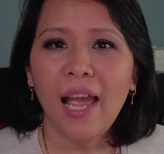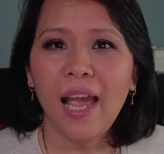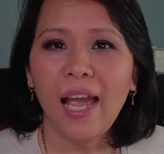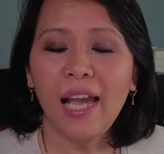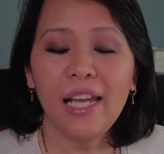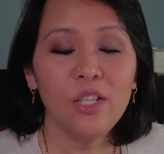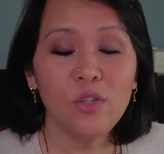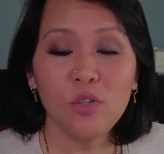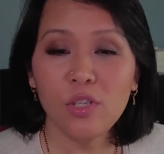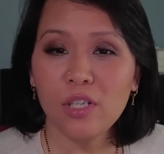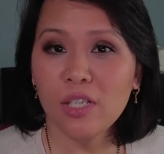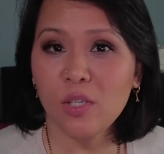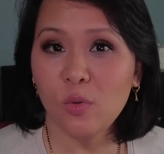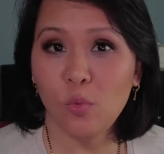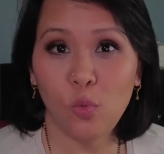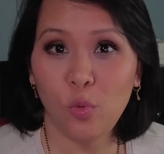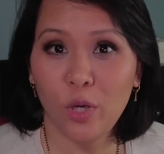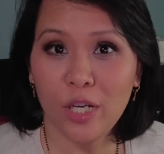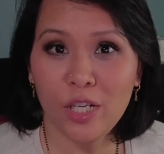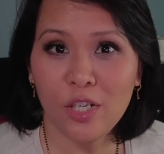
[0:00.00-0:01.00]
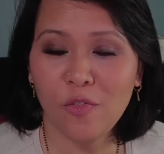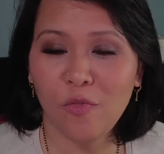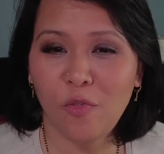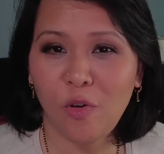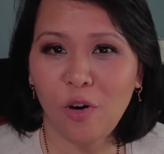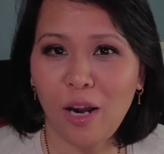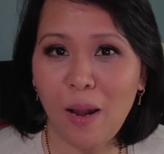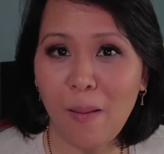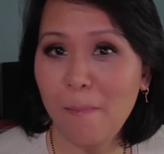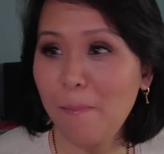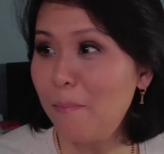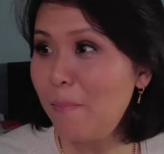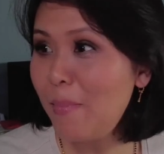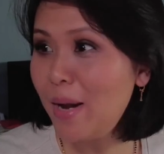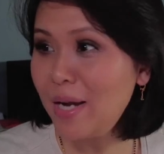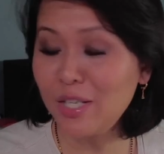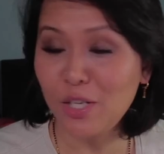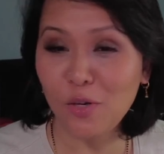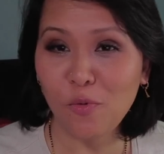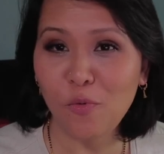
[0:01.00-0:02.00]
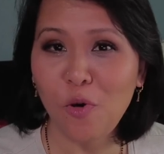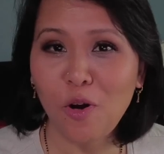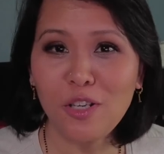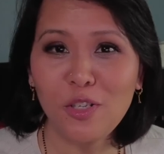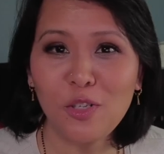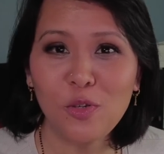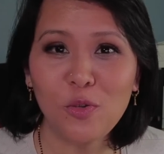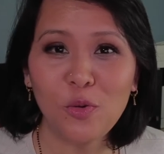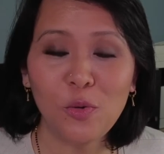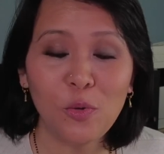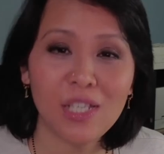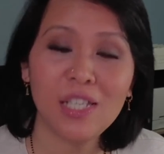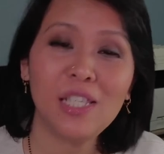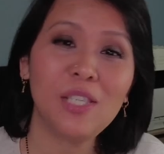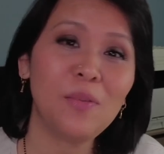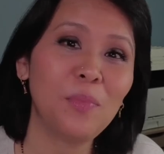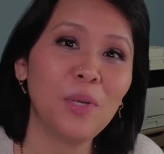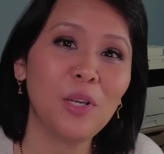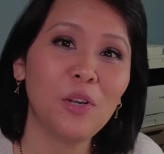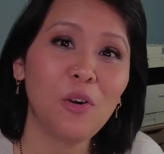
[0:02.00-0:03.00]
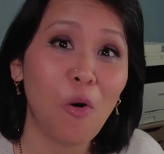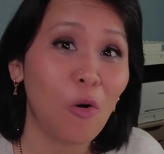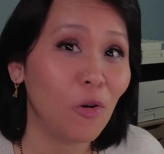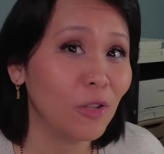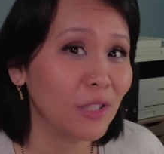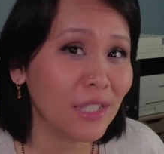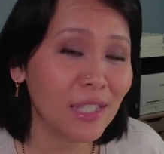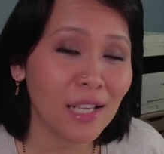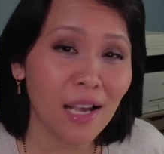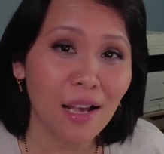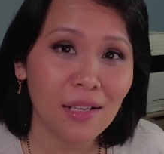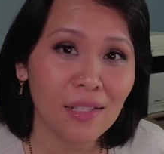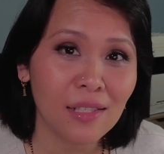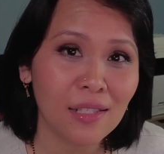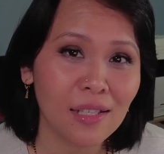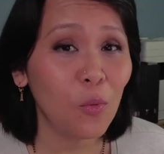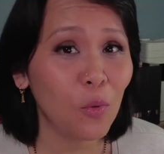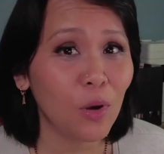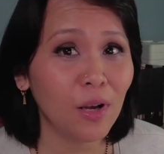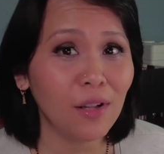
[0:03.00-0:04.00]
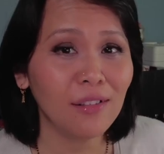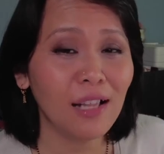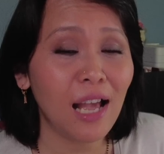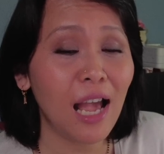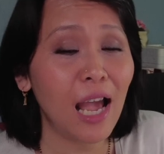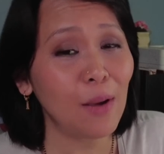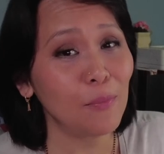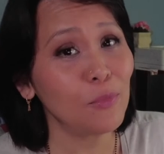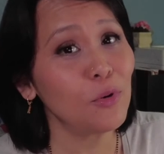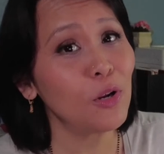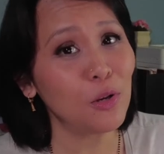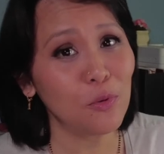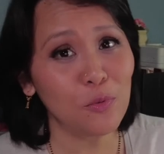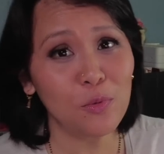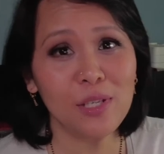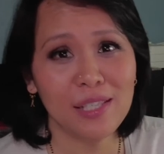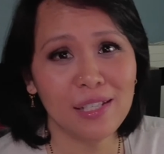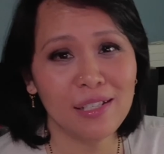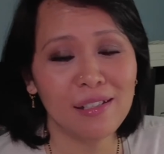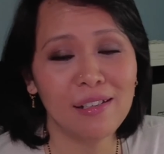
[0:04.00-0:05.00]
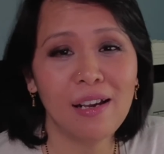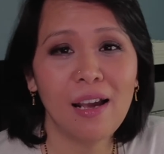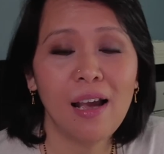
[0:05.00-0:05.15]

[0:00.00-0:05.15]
and you just wish for a magic wand to disappear all the tasks? Well, I'm not a wizard,